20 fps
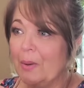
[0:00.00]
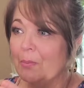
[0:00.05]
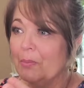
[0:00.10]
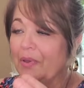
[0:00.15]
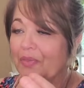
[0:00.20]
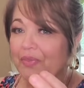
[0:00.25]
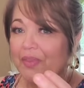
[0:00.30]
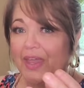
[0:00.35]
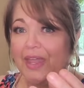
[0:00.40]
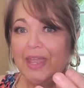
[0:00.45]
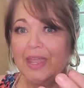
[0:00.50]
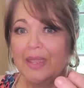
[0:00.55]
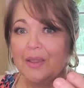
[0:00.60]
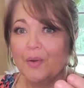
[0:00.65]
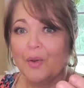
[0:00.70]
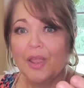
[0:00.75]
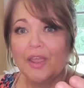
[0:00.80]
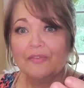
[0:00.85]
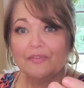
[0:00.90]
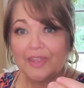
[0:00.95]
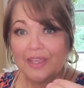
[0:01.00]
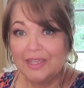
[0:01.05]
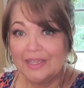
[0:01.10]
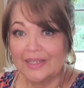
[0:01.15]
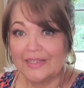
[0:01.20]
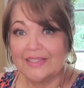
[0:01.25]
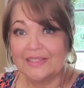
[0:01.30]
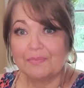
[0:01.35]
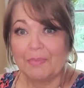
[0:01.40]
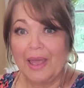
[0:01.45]
but if they get a
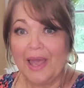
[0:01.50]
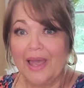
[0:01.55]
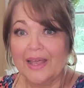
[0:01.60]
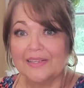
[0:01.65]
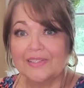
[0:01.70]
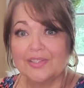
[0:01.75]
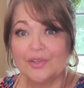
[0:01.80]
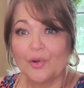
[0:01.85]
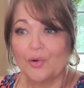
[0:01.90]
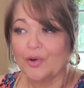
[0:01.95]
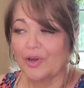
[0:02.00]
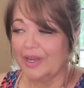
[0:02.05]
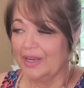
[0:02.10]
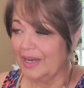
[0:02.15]
spice or